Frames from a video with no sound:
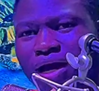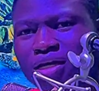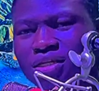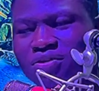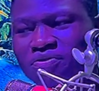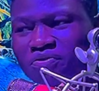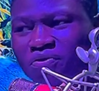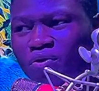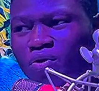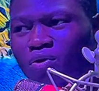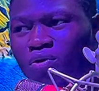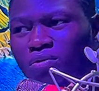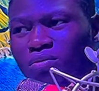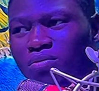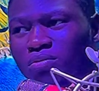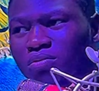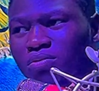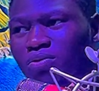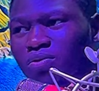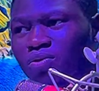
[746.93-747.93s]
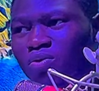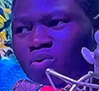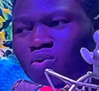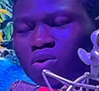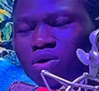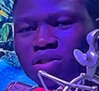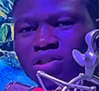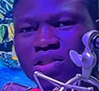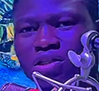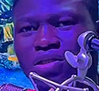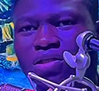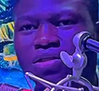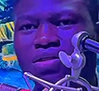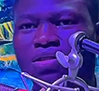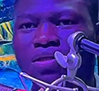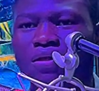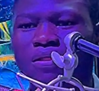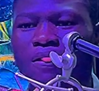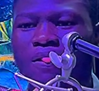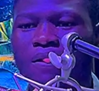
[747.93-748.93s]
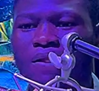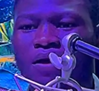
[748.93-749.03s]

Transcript: you guys for watching.